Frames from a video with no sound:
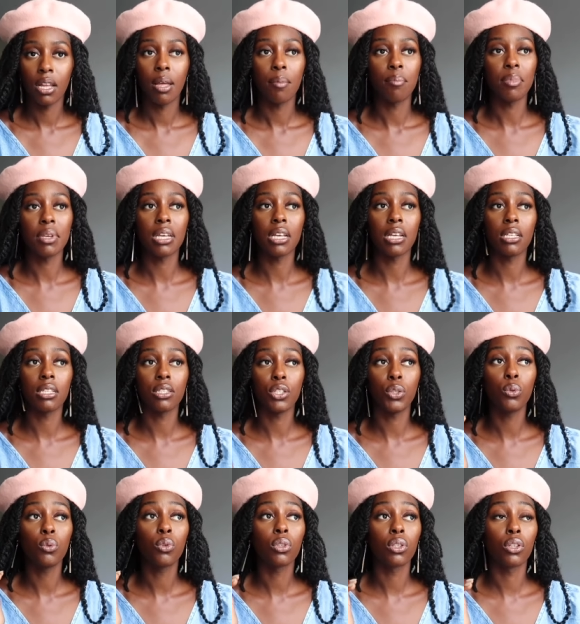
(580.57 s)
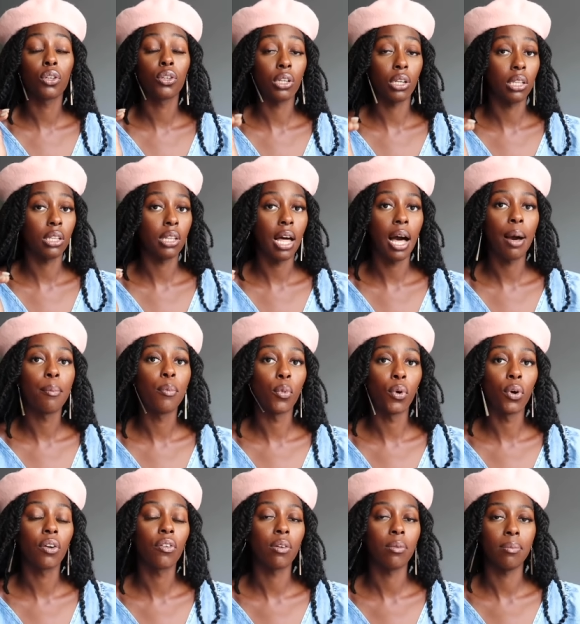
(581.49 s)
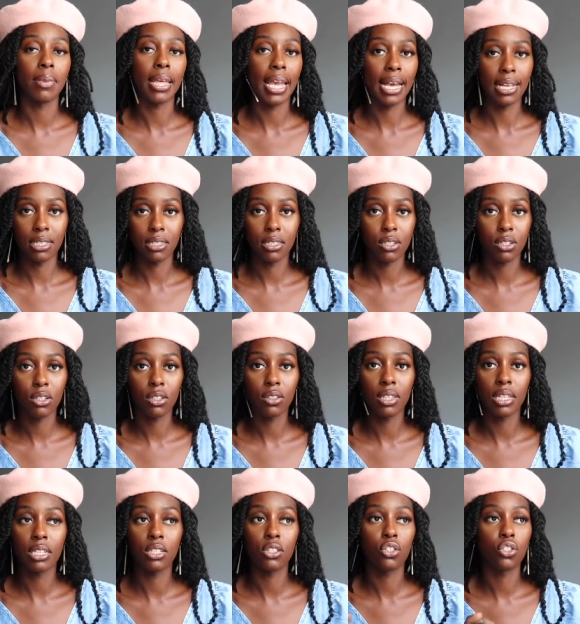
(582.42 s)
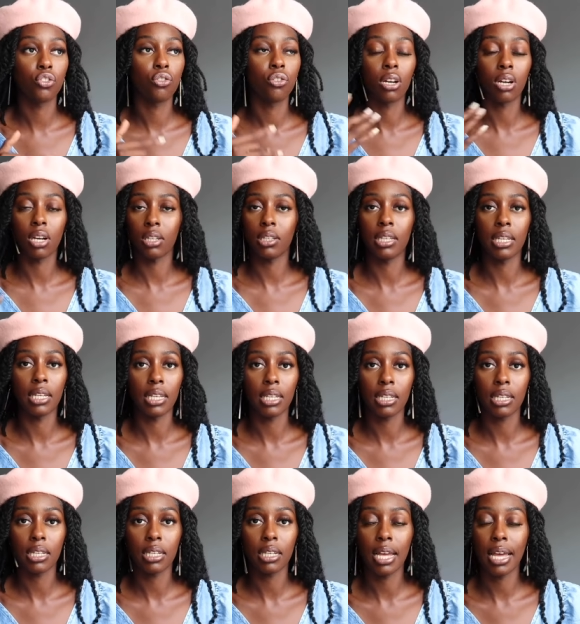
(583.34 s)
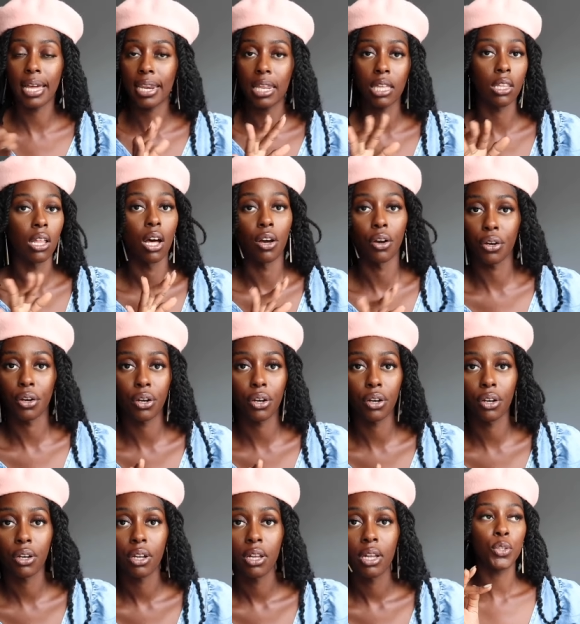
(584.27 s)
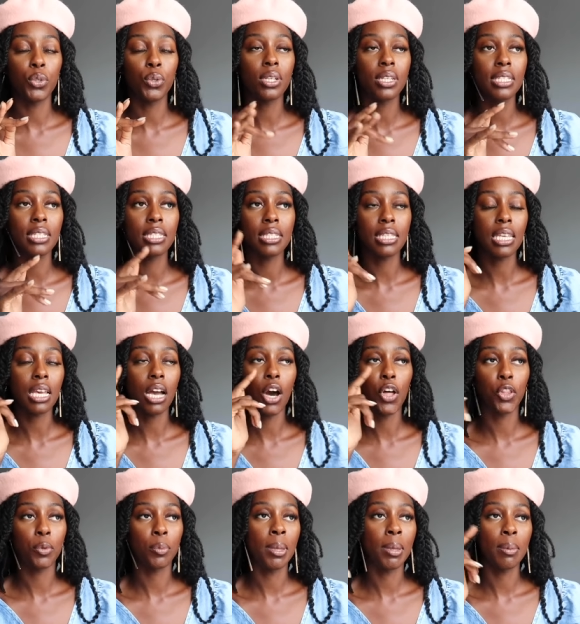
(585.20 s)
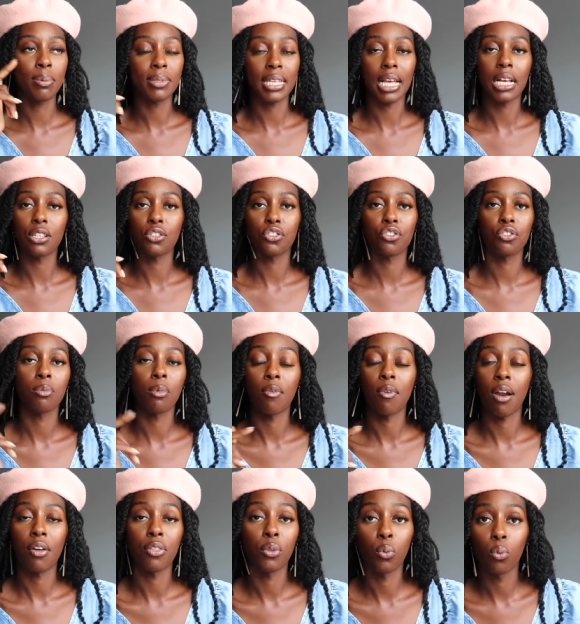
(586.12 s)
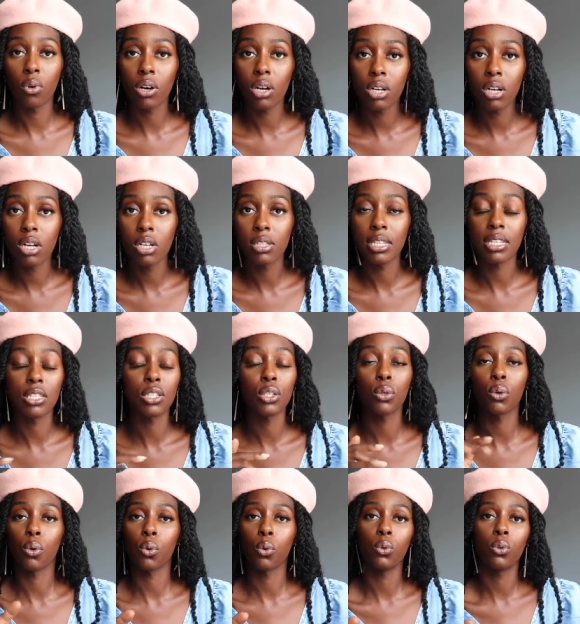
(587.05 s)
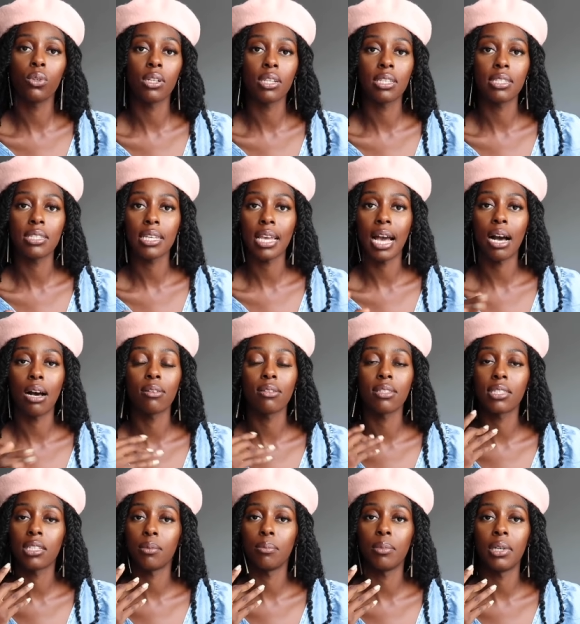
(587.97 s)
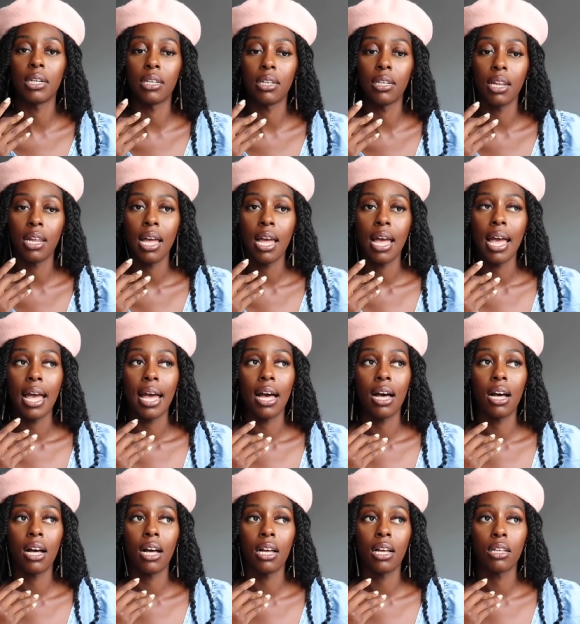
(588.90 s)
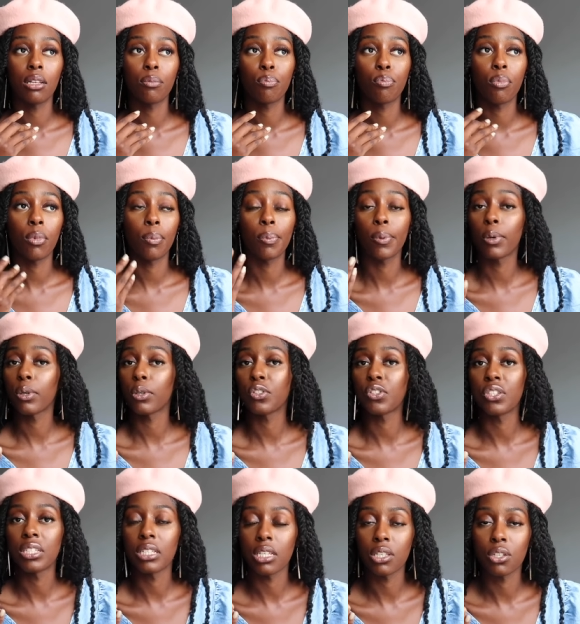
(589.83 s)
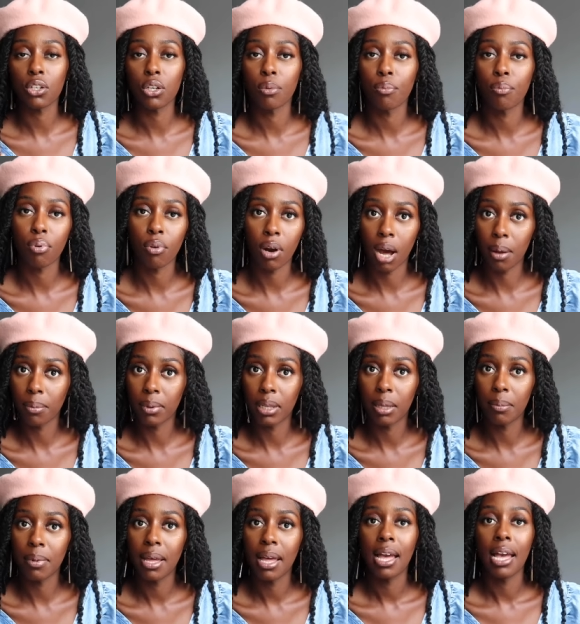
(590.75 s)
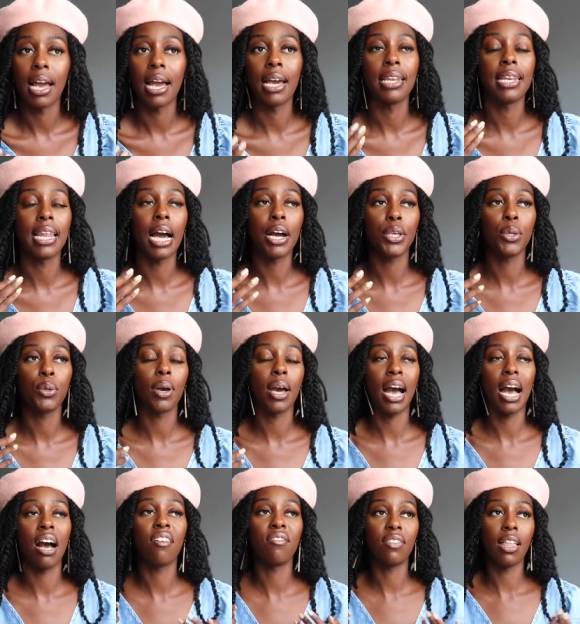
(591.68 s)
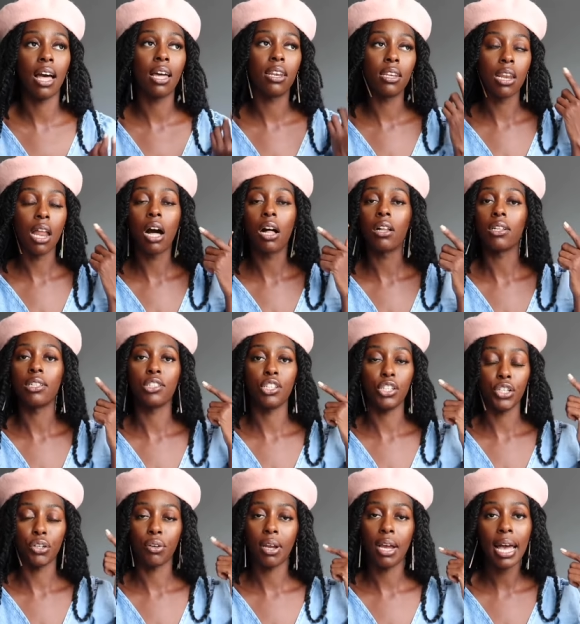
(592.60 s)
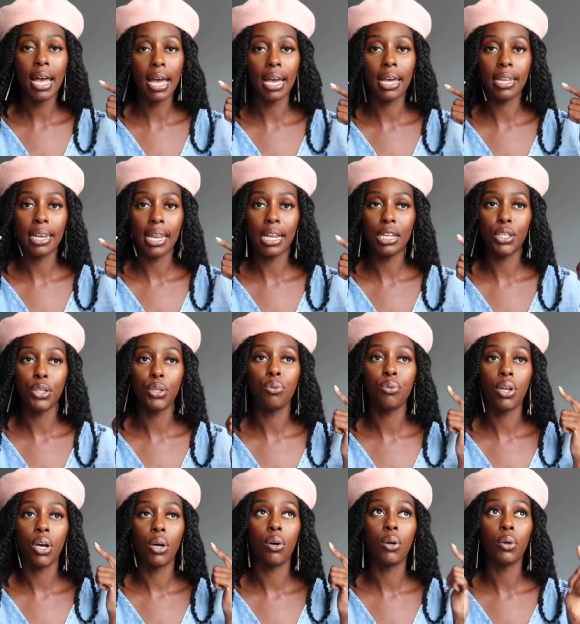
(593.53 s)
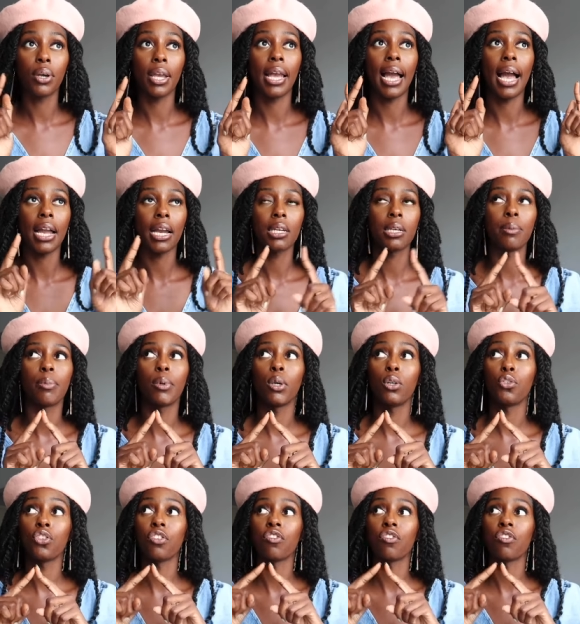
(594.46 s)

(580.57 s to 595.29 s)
because you will learn a lot more from the answer than struggling any longer. You can see other people's answers from around the world. It's so cool to see how someone uh, approaches a certain problem. And now you have that knowledge in your head and you know, okay, I can approach it